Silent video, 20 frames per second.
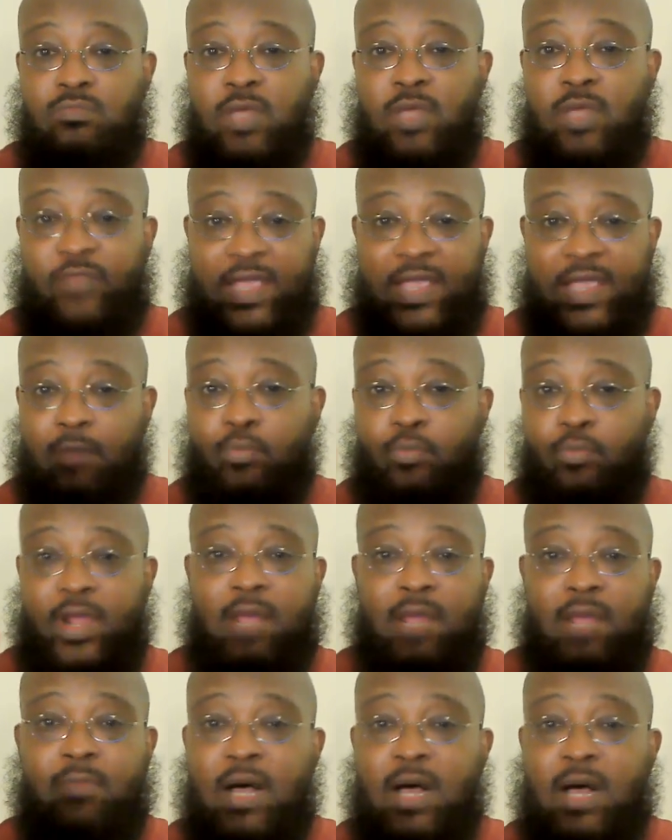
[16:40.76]
If they can break
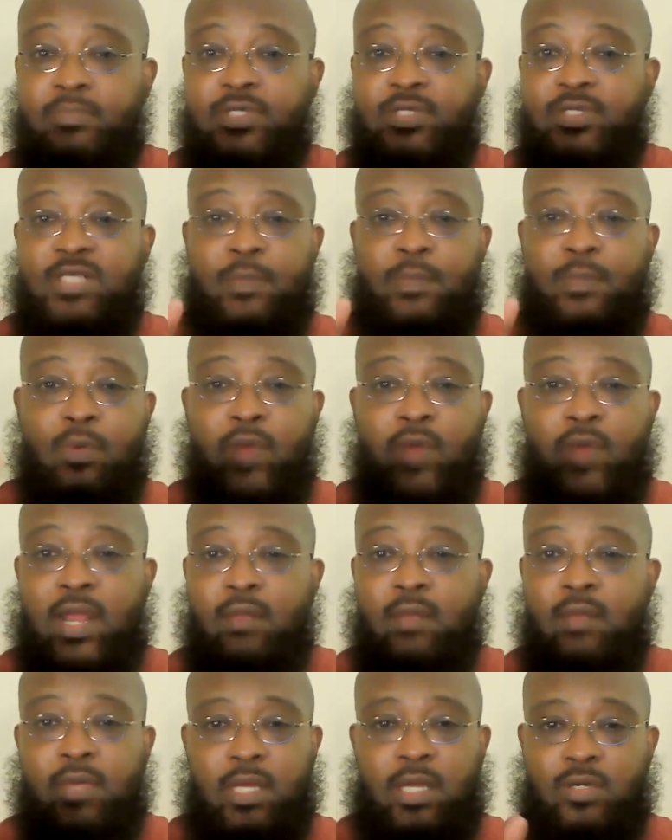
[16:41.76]
them up, separate
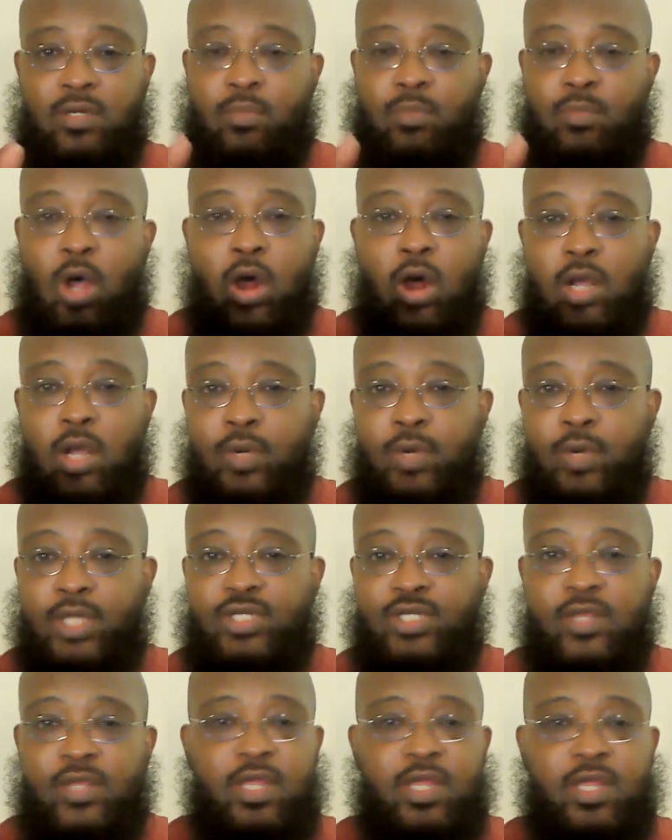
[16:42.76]
them, get them to argue with
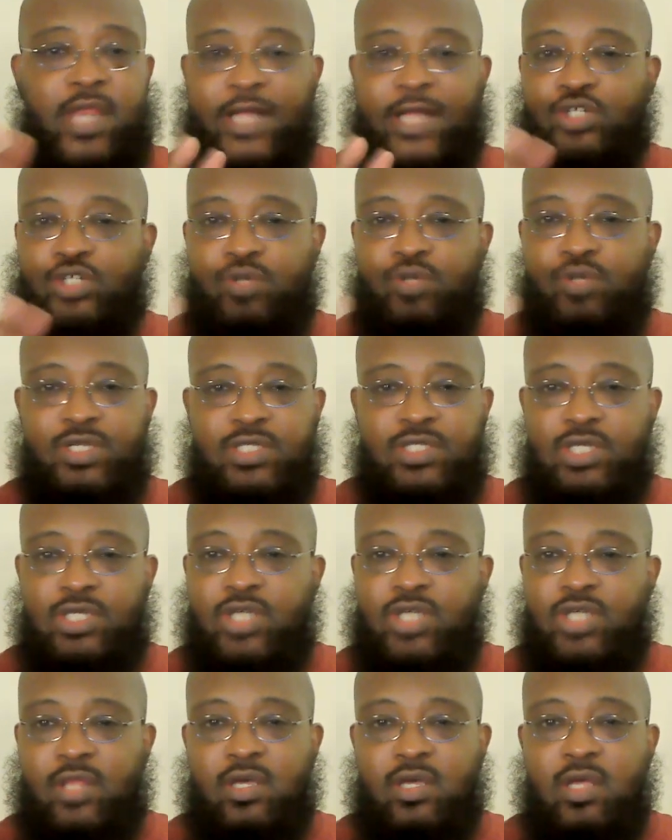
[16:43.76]
each other, not trust each
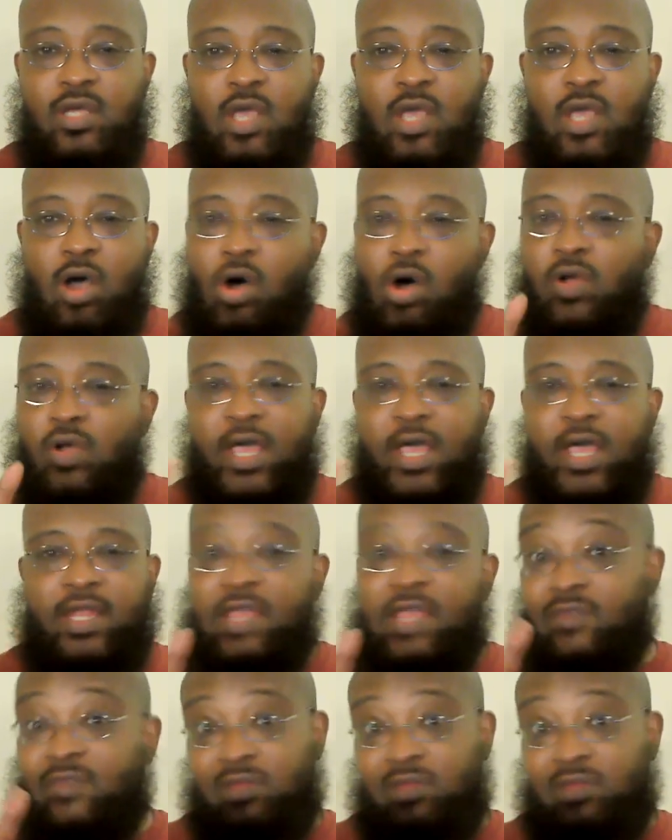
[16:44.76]
other, all kind of,
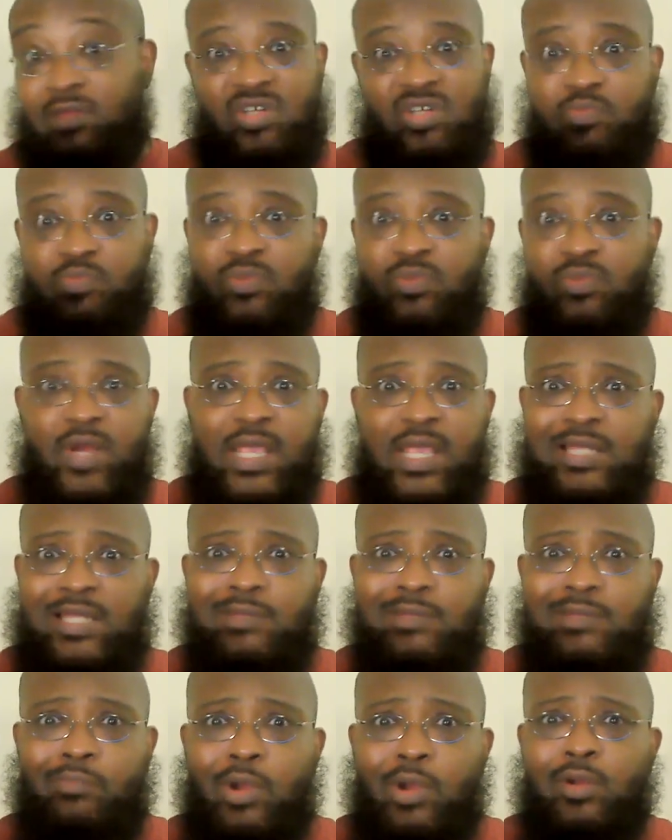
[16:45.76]
even to the point where they get
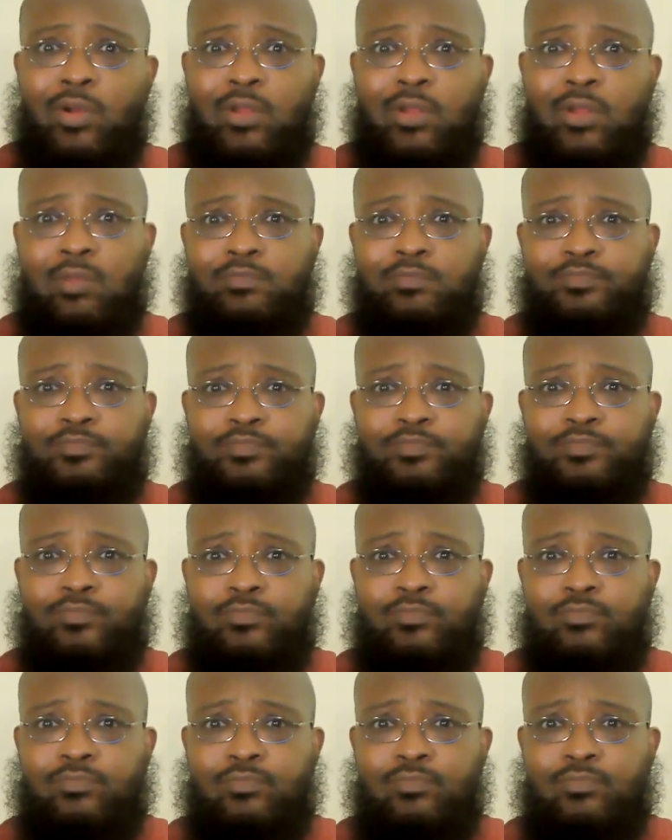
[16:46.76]
to murder
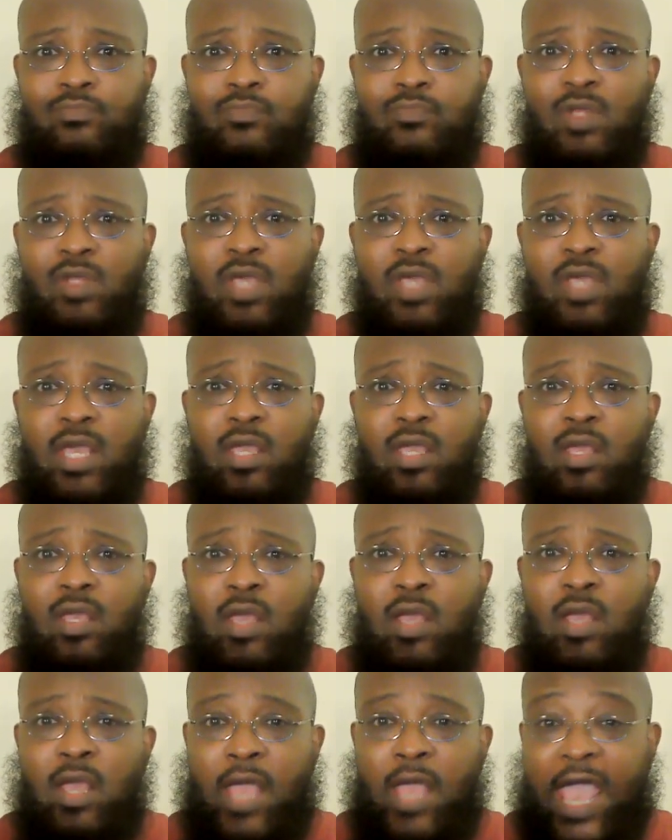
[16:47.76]
them,
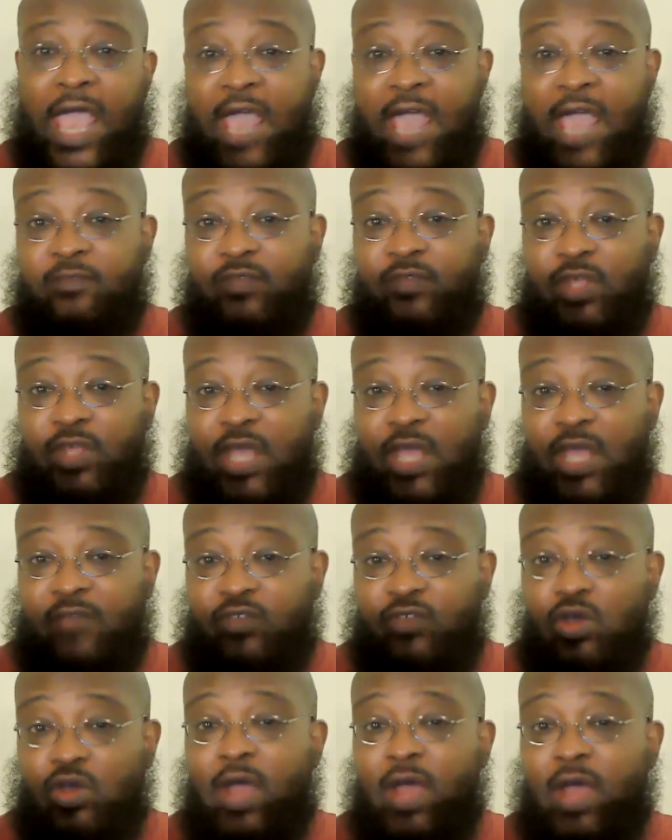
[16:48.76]
okay?
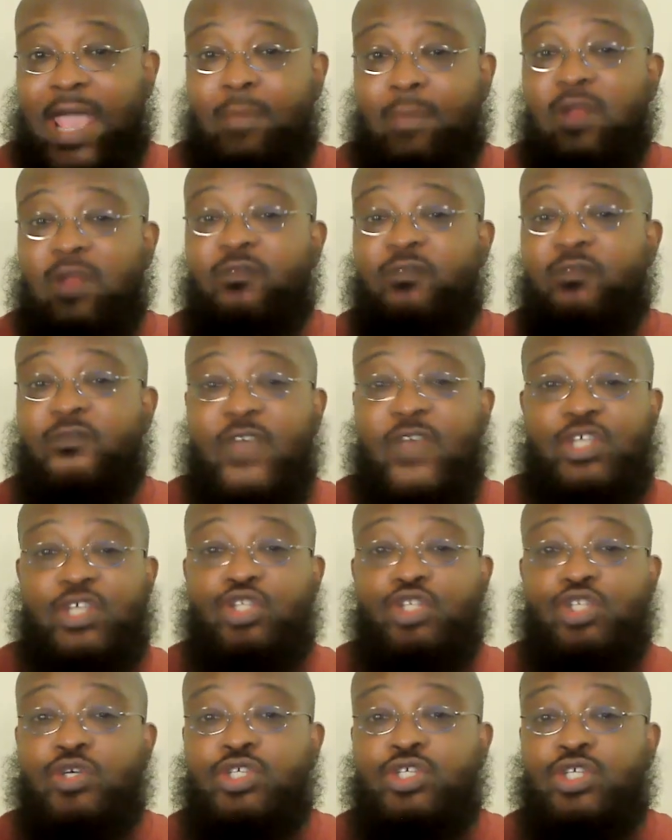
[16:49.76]
If you're able to
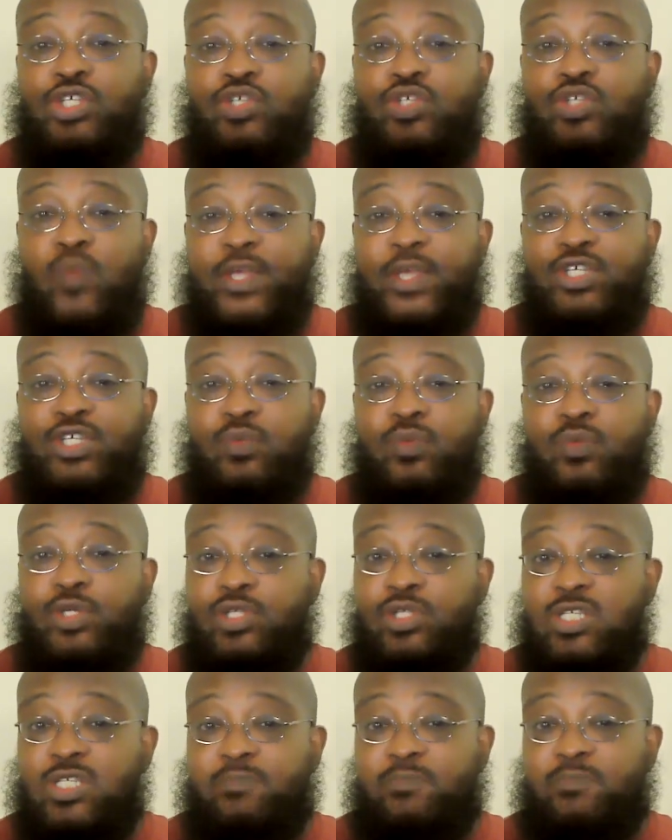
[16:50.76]
fix your situation with
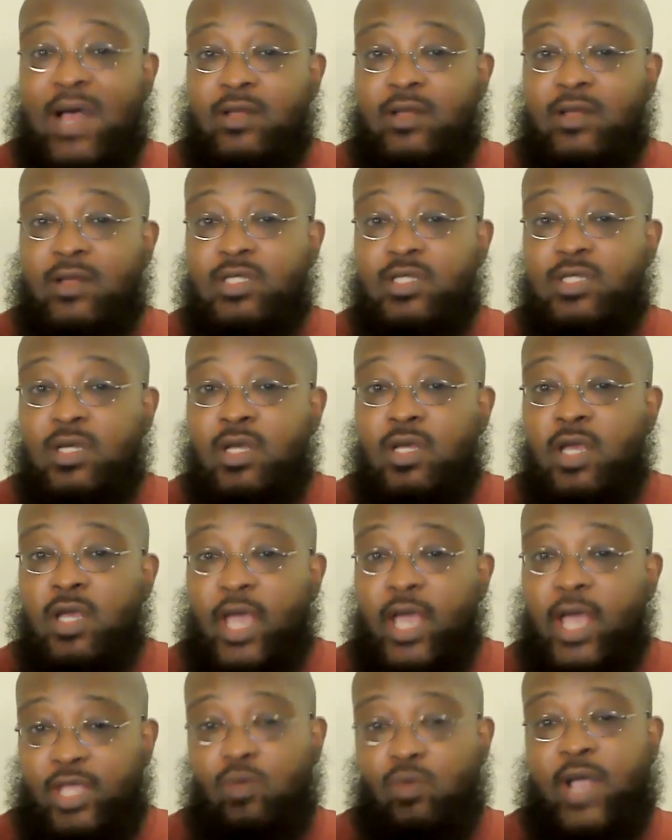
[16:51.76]
your spouse,
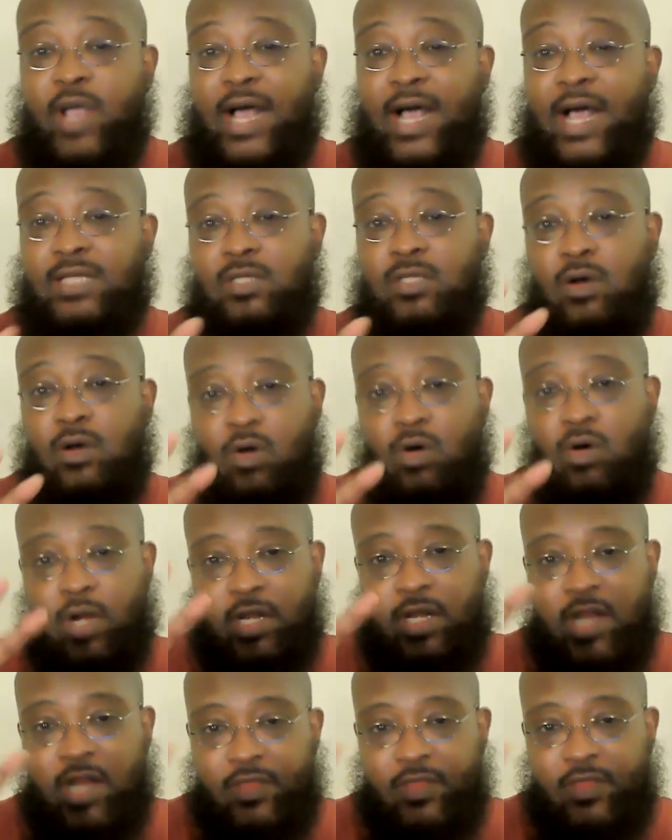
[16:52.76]
and you guys are on
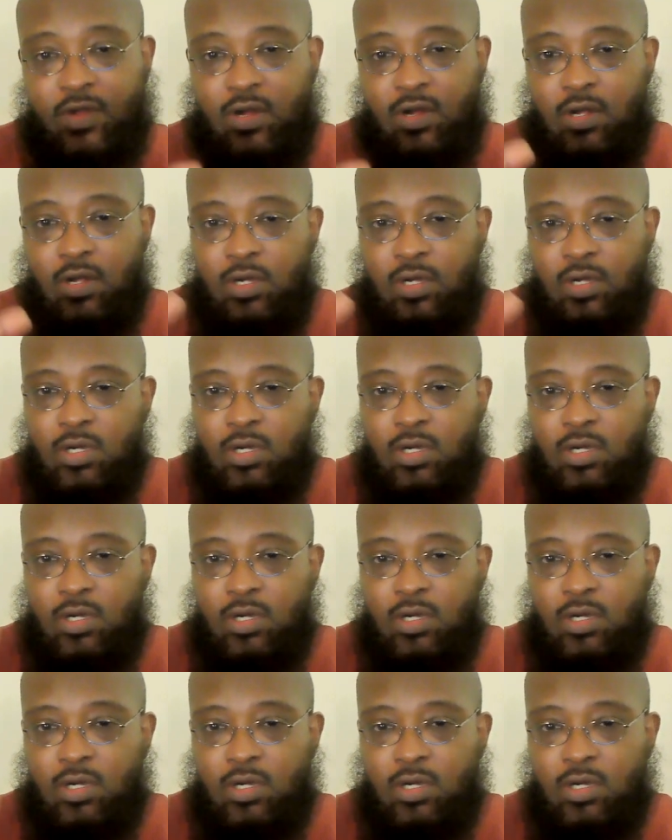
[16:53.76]
another